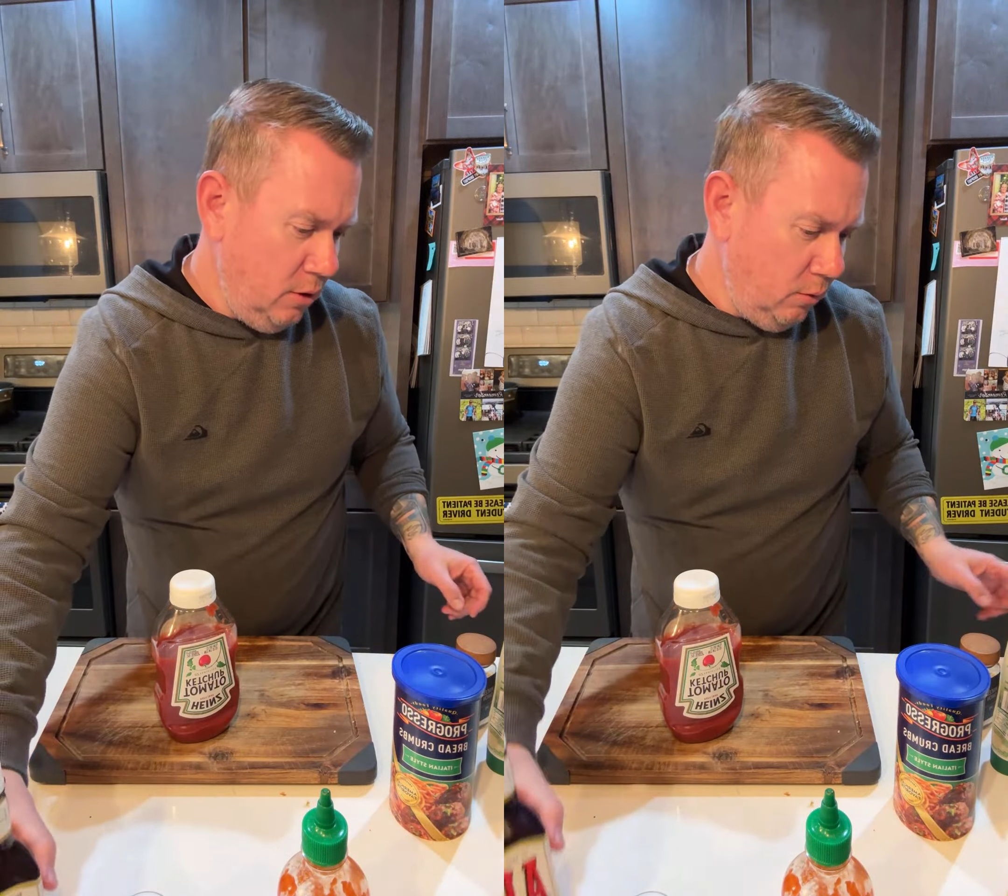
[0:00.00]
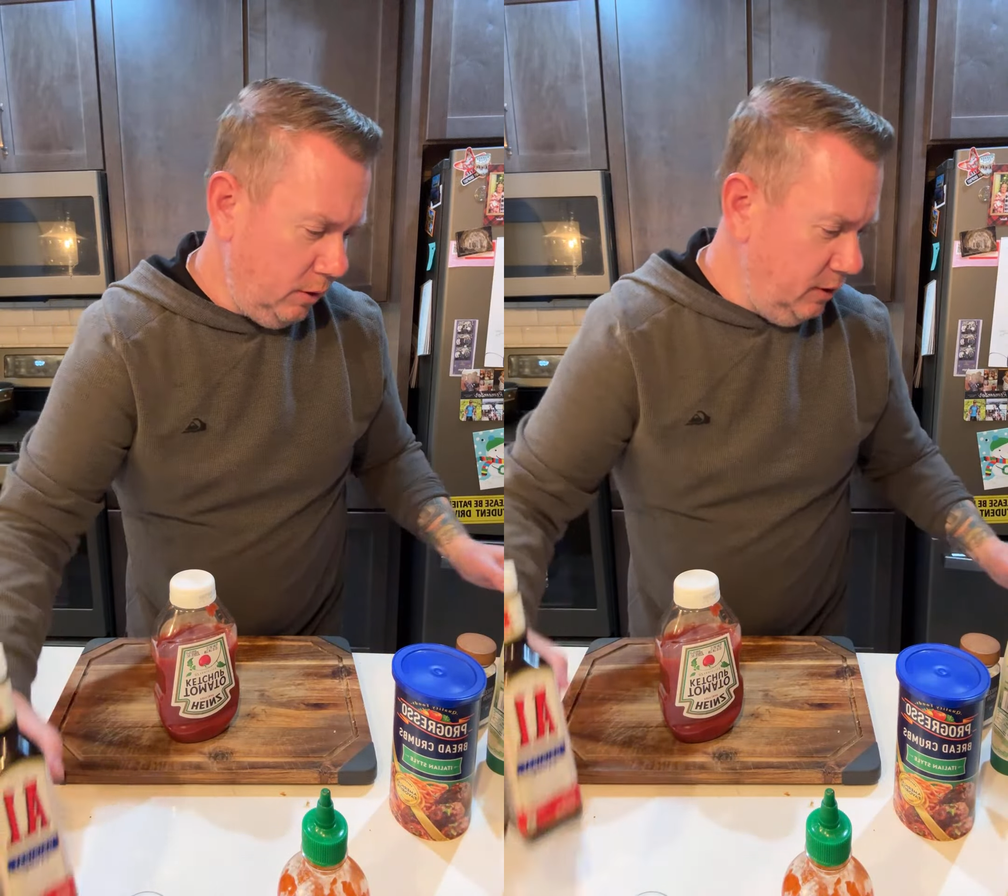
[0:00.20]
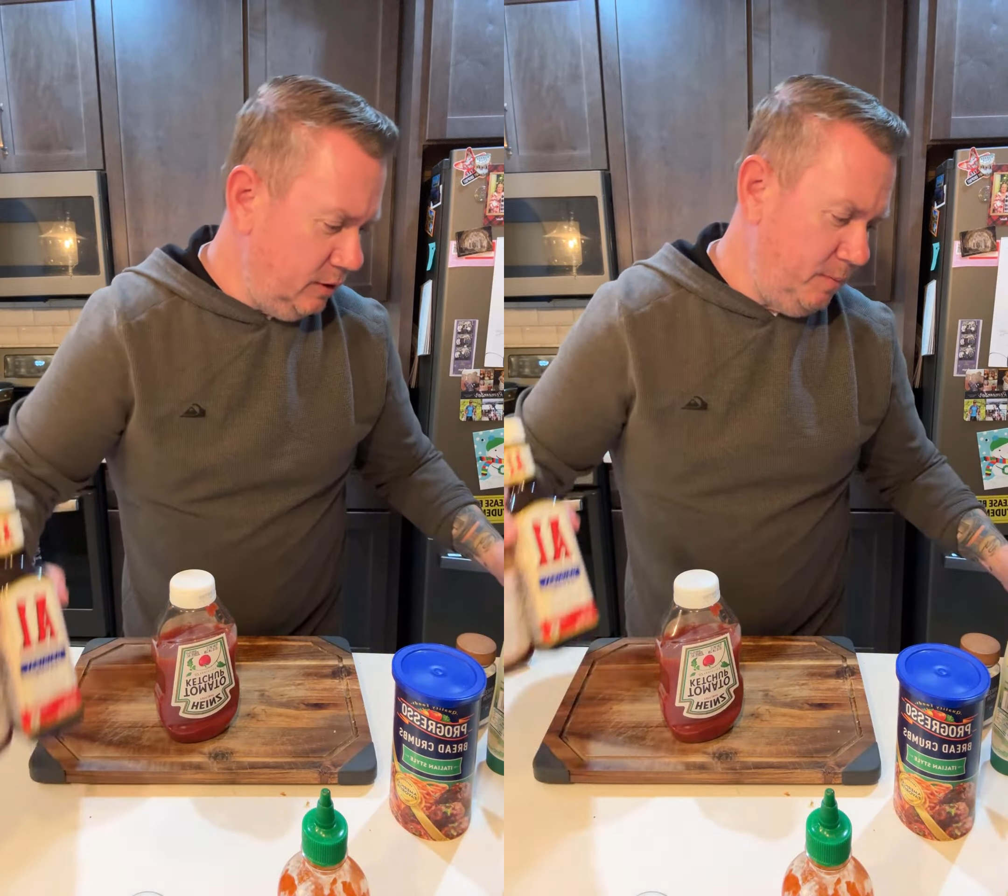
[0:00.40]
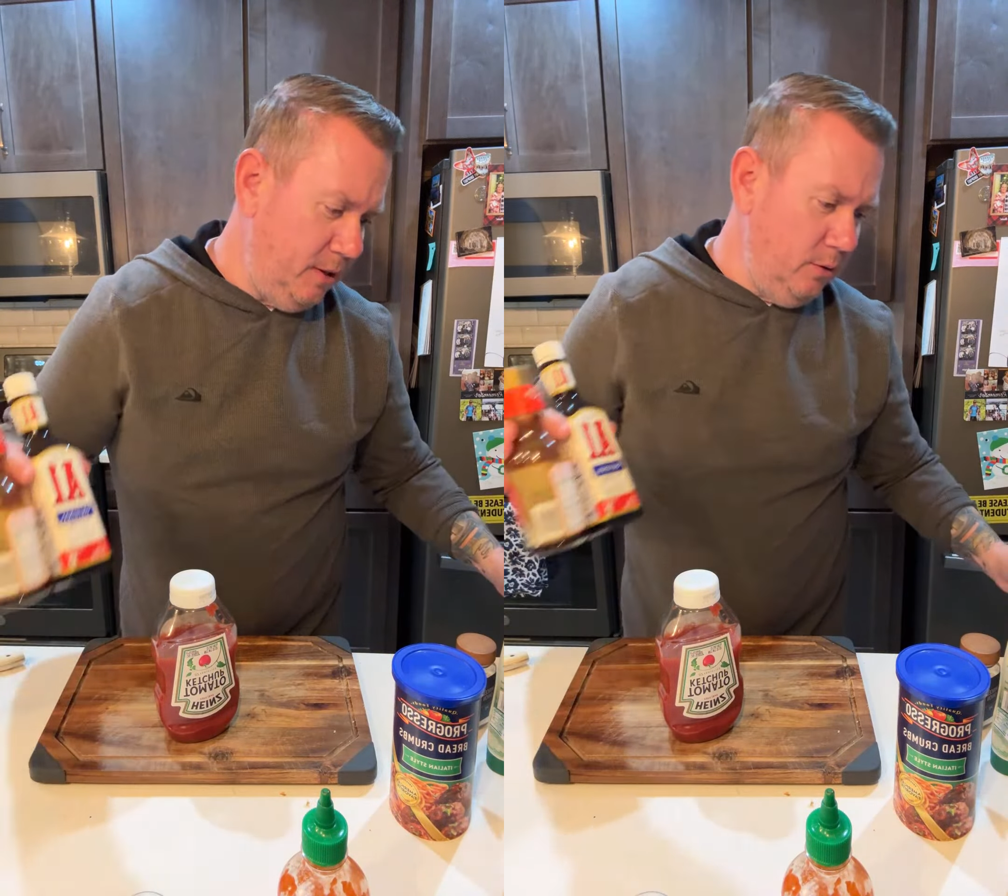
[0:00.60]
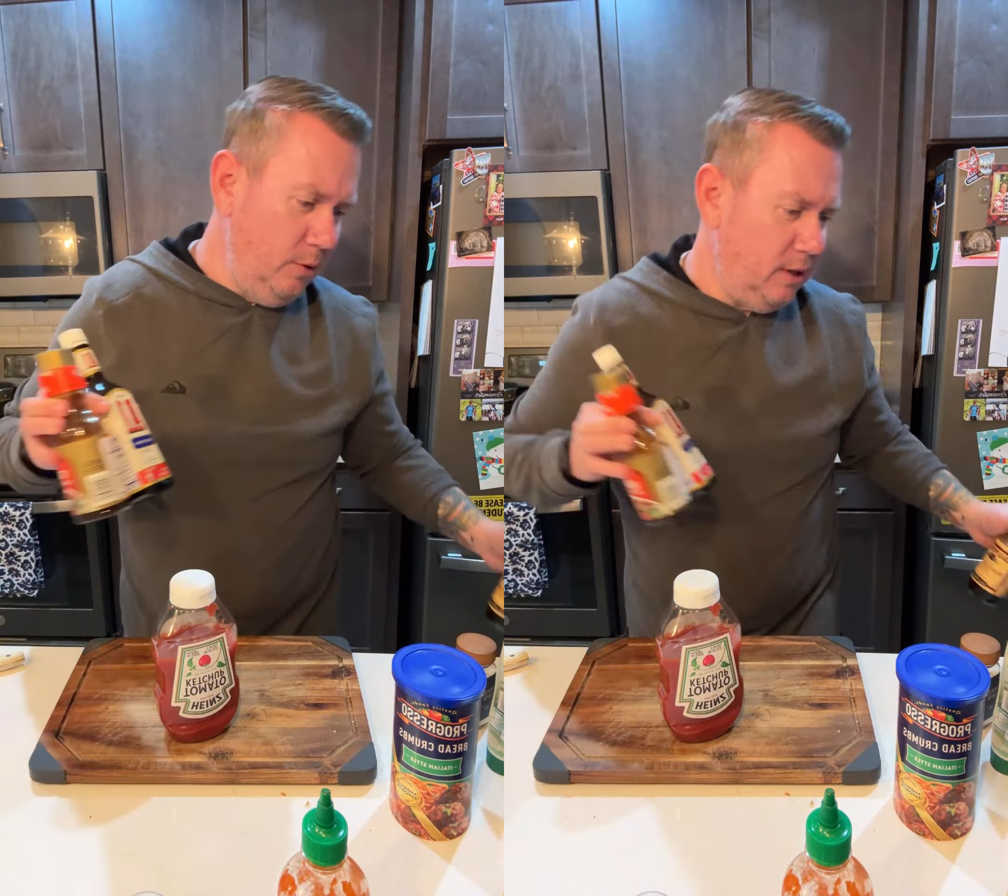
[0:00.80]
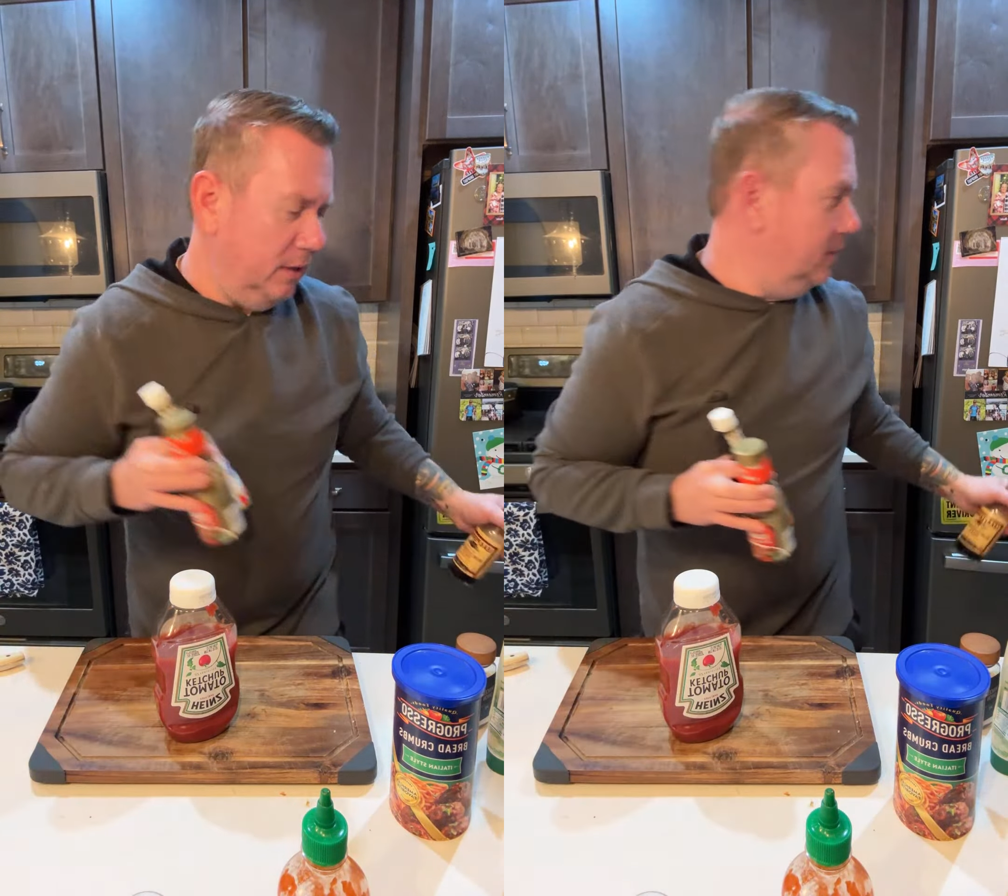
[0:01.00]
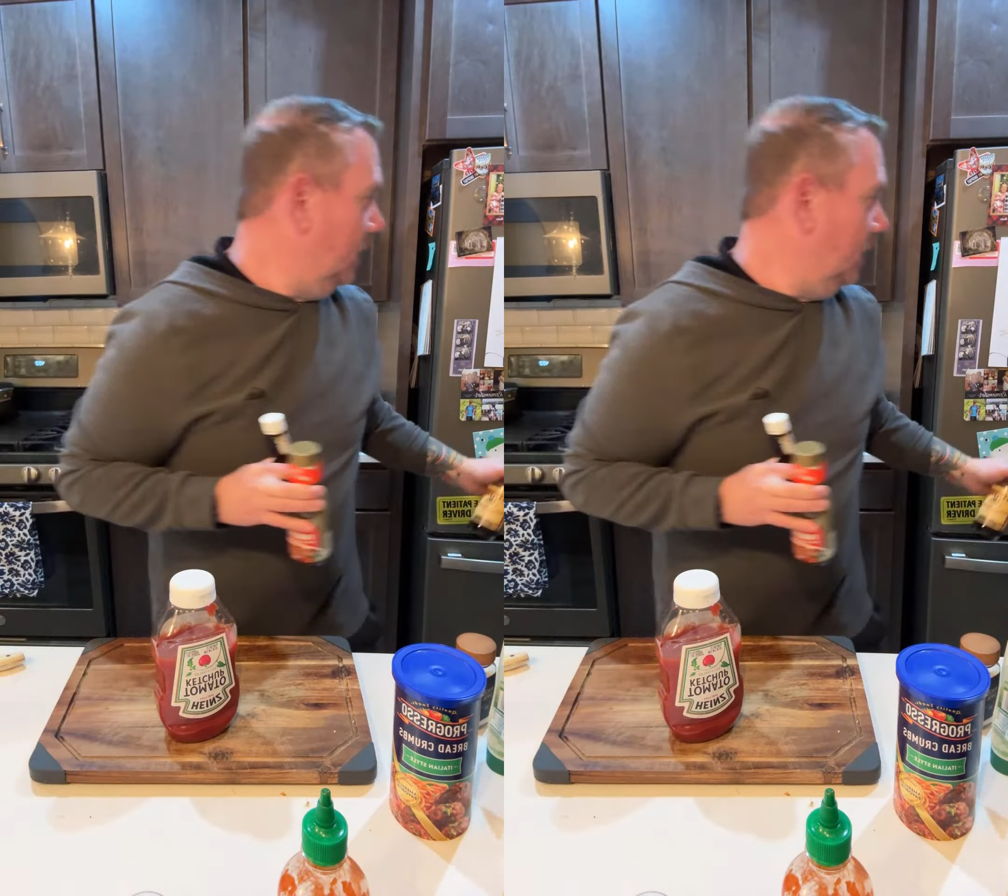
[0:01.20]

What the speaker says: we're gonna spend the weekend